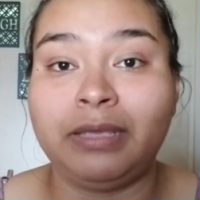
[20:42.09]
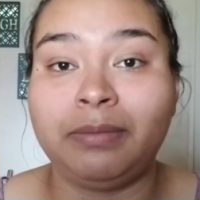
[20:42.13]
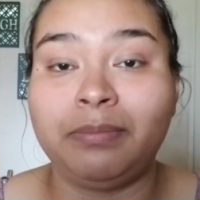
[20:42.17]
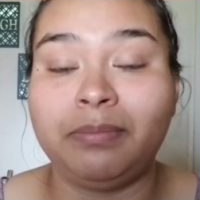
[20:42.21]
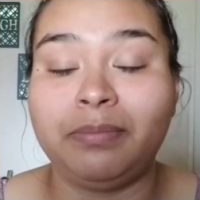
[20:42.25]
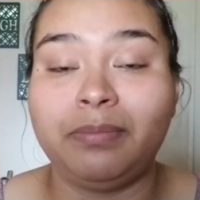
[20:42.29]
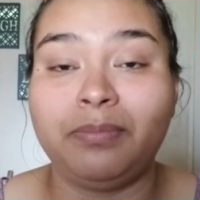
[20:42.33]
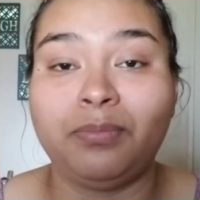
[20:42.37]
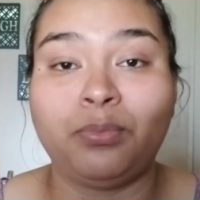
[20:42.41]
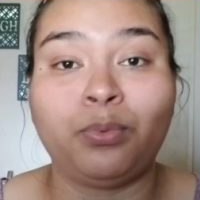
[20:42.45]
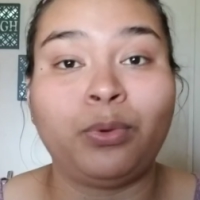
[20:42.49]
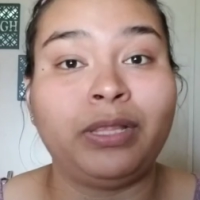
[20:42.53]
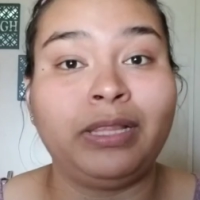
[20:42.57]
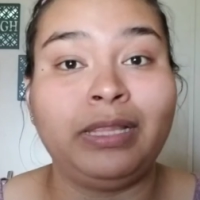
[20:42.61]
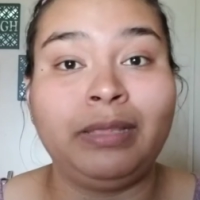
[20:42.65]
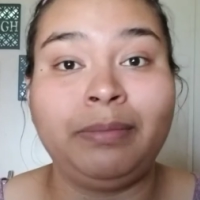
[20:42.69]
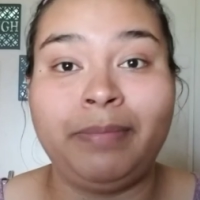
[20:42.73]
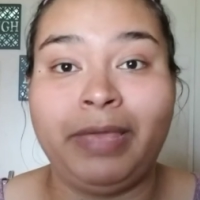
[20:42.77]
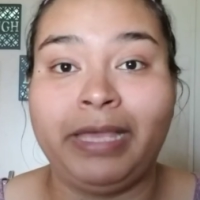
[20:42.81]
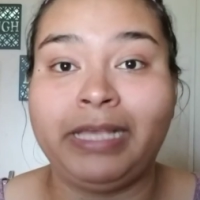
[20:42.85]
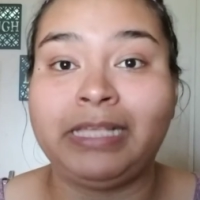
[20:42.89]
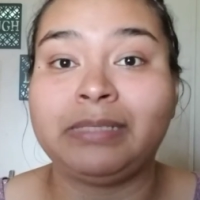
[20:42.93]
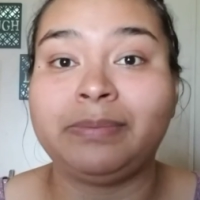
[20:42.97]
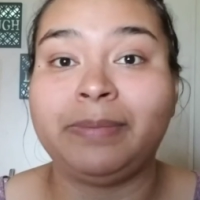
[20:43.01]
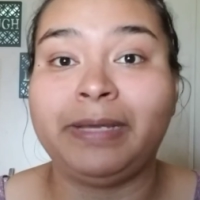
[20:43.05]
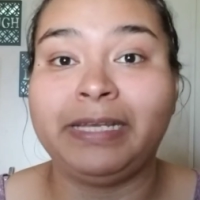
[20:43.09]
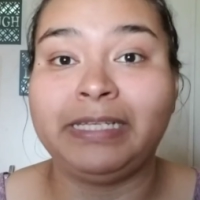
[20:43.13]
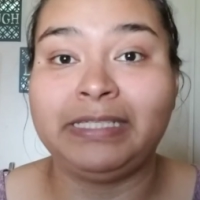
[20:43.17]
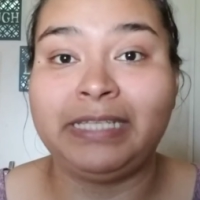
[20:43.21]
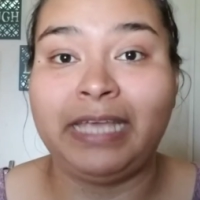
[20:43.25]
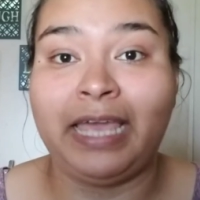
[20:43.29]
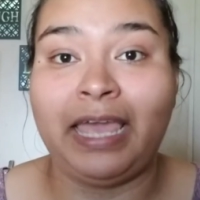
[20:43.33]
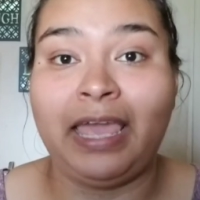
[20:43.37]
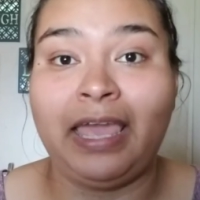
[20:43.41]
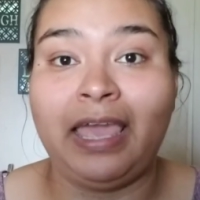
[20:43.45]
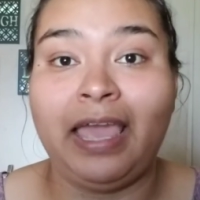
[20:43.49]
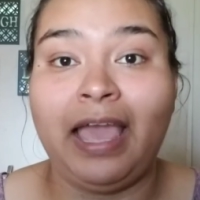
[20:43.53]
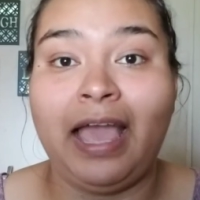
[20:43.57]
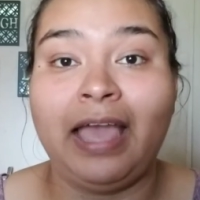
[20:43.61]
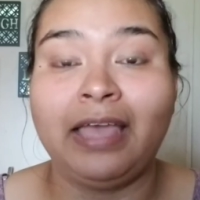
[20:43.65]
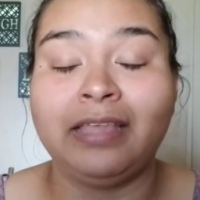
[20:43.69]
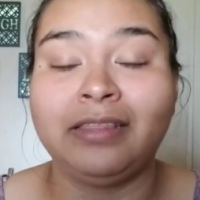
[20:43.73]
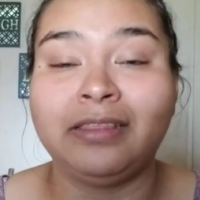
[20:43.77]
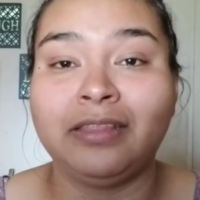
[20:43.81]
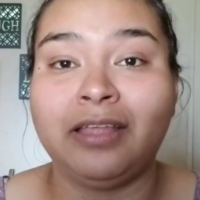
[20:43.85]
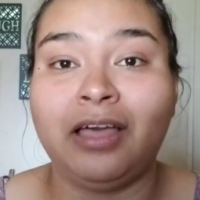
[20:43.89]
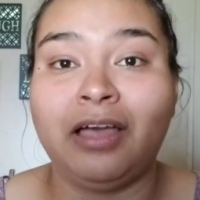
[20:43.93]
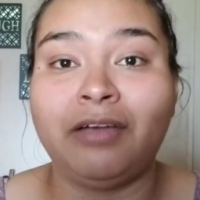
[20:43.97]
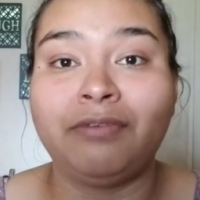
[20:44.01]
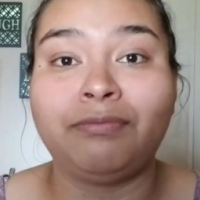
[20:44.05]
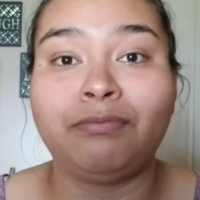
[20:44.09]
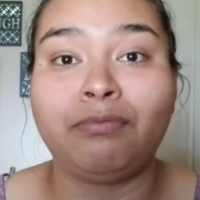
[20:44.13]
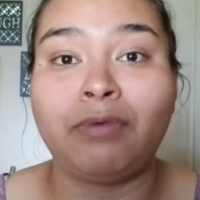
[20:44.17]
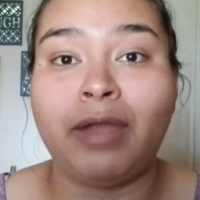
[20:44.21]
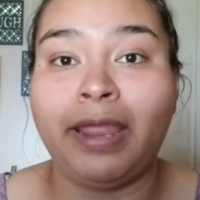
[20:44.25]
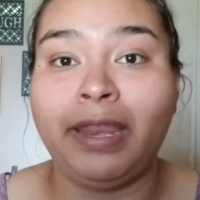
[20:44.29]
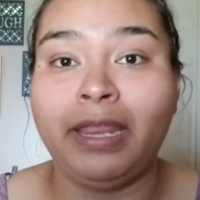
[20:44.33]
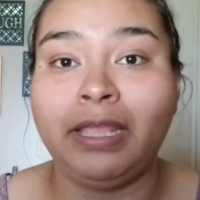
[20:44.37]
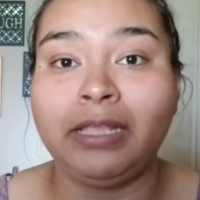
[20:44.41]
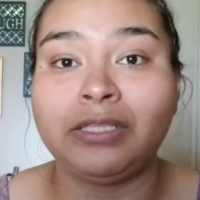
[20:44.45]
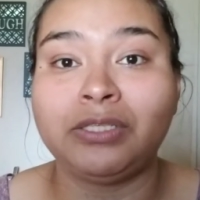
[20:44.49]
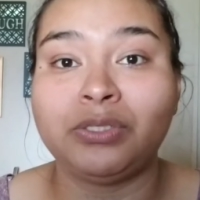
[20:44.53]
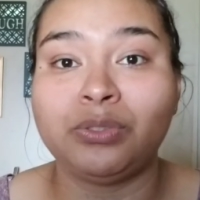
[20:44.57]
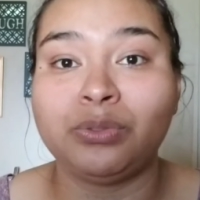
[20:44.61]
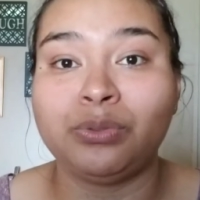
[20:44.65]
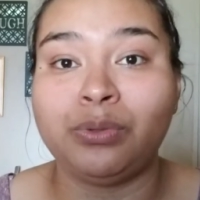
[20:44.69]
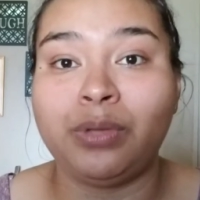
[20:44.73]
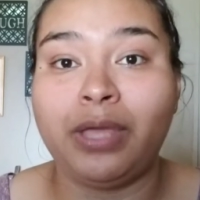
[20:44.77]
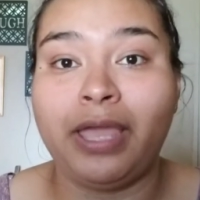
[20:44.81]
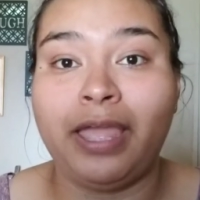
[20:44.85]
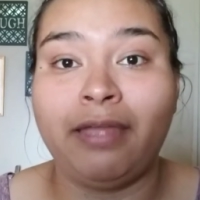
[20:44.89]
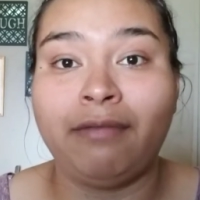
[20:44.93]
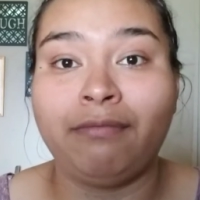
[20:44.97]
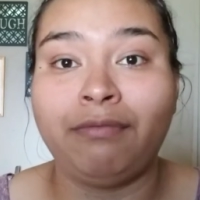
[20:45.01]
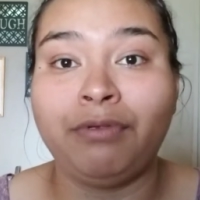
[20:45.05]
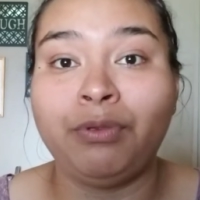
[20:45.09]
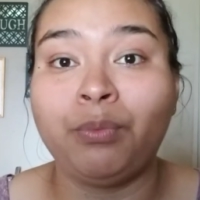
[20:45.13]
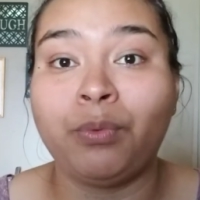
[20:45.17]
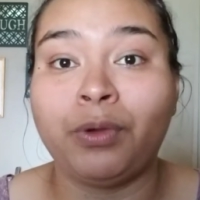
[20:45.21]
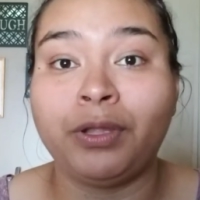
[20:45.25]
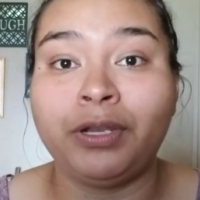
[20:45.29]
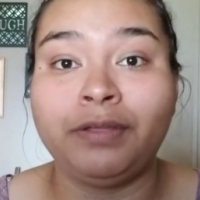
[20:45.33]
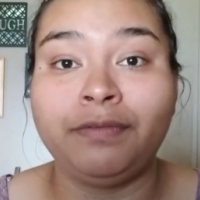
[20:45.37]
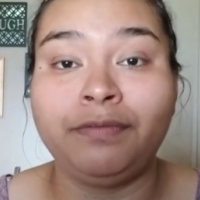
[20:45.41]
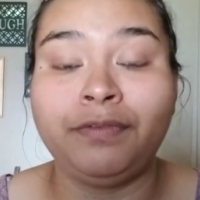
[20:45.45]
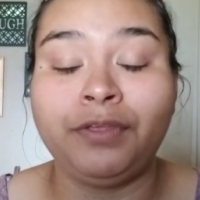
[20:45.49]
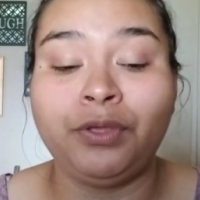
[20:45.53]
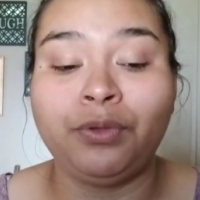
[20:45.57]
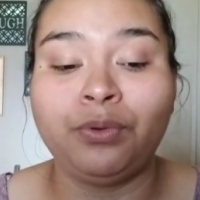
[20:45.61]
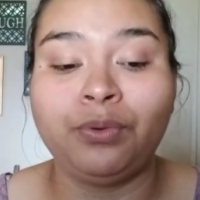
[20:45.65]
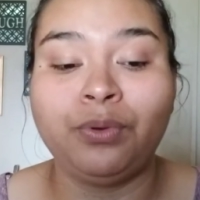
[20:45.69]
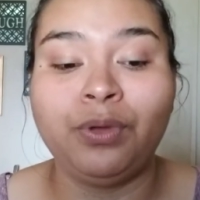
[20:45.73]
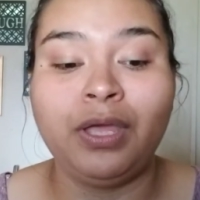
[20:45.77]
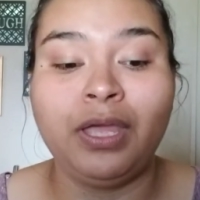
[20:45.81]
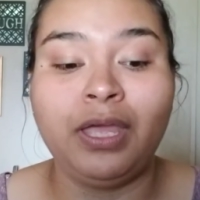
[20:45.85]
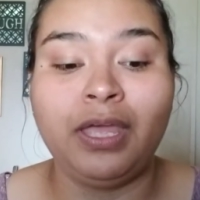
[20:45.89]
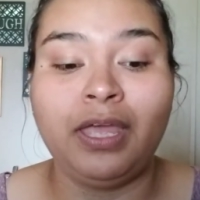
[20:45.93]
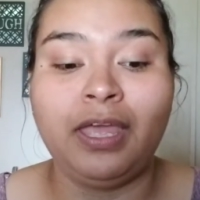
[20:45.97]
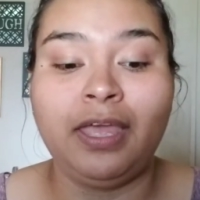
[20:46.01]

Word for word: It really makes my day. I love writing to every one of you.